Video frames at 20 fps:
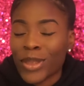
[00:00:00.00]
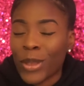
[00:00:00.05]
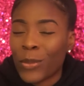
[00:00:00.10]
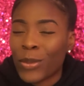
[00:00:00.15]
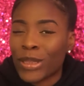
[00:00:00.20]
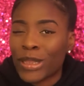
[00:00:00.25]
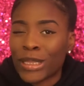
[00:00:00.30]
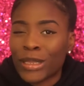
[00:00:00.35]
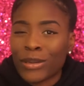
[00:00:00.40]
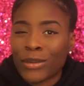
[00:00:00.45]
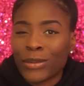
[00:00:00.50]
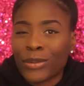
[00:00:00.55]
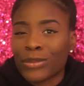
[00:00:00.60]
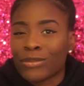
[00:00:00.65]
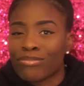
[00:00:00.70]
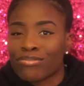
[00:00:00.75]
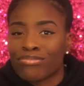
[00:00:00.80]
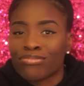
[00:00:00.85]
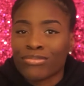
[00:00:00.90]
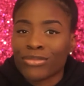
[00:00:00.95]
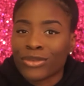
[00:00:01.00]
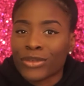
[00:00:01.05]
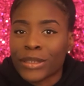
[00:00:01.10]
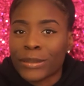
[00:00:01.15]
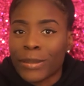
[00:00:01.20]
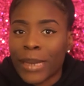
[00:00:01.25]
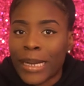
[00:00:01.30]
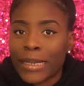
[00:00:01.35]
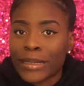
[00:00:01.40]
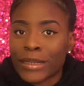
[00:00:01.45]
with a little 3
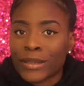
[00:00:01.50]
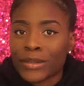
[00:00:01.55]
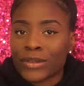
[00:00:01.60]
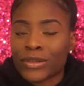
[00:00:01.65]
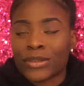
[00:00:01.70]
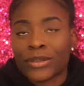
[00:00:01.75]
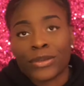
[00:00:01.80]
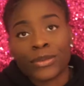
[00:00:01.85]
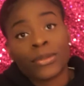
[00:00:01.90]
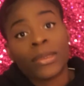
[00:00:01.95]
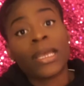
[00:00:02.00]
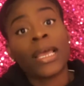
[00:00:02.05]
minus too.